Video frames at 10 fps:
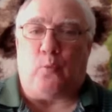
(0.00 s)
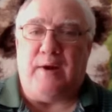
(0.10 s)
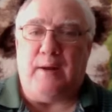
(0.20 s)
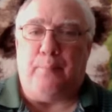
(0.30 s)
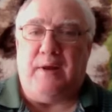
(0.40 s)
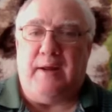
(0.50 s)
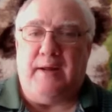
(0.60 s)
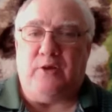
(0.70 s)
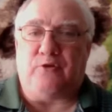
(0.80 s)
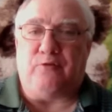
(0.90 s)
on a
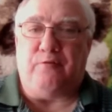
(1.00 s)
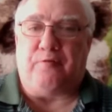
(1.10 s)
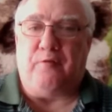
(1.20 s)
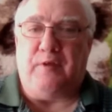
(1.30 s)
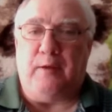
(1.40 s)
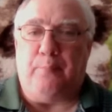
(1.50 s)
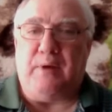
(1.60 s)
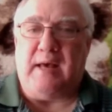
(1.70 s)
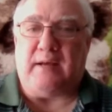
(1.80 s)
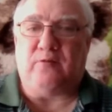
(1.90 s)
Rampage for
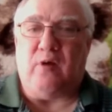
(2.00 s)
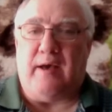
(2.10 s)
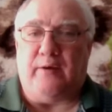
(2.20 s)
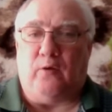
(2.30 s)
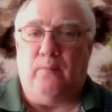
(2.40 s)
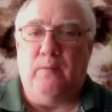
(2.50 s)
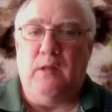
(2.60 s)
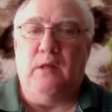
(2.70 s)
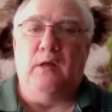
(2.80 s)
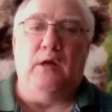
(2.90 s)
the Impact
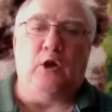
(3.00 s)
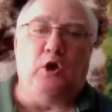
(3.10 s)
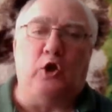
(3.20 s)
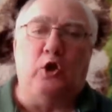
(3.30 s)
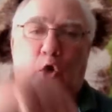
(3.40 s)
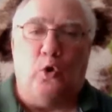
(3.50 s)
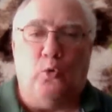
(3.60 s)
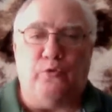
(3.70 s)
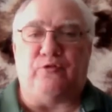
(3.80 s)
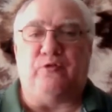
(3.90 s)
title
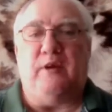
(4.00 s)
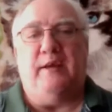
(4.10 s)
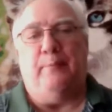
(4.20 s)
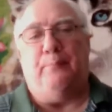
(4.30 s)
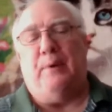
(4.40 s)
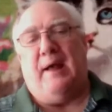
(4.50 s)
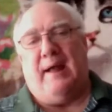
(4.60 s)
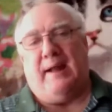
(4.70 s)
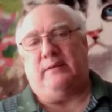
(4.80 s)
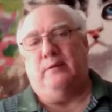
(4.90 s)
goes to
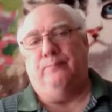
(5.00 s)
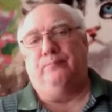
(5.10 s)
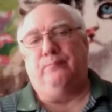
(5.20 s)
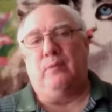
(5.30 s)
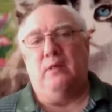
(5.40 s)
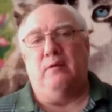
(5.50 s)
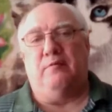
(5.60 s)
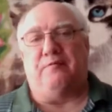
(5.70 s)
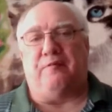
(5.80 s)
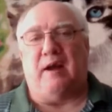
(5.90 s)
Impact.
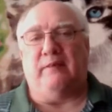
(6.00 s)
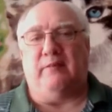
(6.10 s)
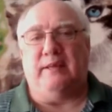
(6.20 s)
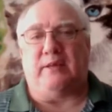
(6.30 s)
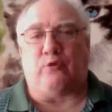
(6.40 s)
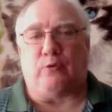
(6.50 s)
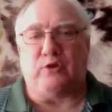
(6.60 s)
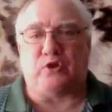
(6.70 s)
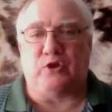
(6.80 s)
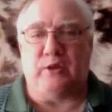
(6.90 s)

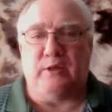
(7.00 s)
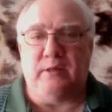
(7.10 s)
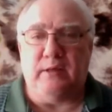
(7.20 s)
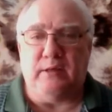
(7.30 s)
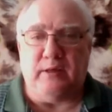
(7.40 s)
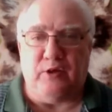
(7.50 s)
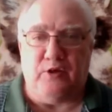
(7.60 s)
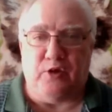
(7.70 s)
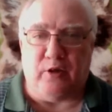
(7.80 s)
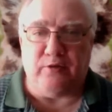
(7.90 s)
Finally, Christian
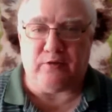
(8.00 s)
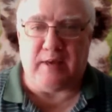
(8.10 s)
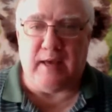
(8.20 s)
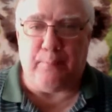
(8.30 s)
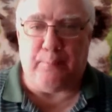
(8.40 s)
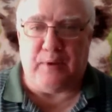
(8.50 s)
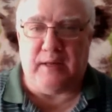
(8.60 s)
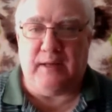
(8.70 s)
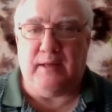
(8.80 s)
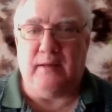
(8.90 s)
does
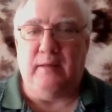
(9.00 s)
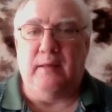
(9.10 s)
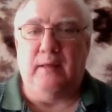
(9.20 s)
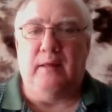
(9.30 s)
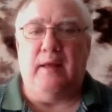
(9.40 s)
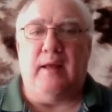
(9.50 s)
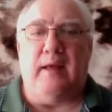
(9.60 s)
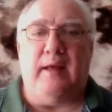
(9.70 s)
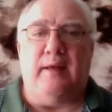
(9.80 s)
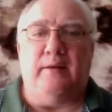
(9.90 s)
get beat,
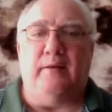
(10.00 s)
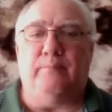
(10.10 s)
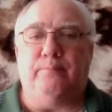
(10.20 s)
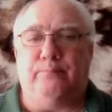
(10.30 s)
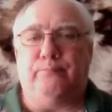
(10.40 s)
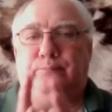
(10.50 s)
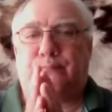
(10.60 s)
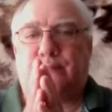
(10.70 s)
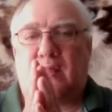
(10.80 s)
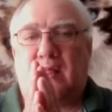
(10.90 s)
and
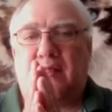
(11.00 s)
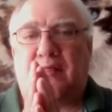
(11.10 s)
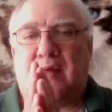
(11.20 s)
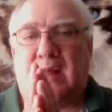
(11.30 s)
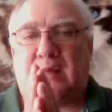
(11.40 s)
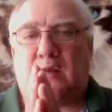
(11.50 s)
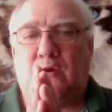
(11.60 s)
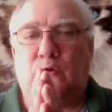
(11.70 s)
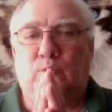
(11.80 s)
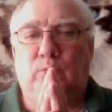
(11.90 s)

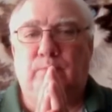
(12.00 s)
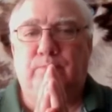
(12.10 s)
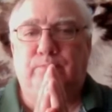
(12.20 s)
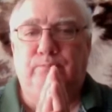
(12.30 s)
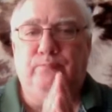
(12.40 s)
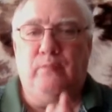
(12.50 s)
thank you.